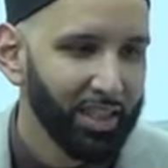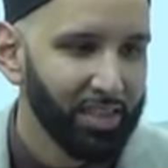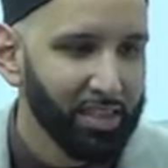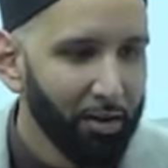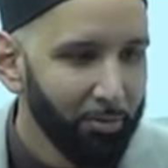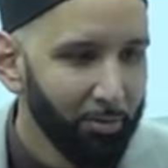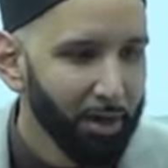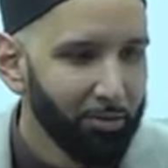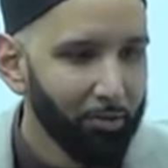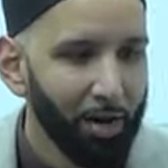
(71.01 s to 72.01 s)
is
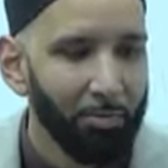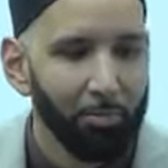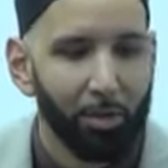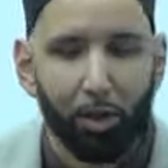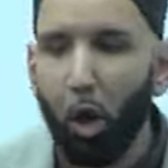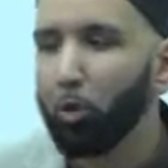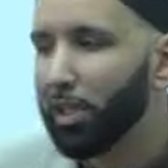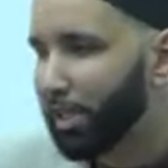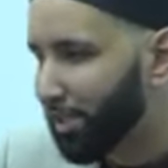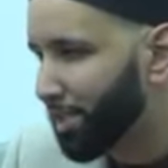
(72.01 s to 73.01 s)
suffering from
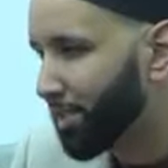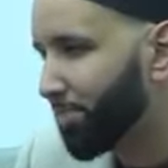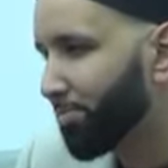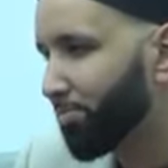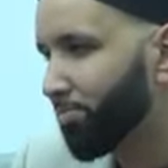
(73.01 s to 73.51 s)
loneliness,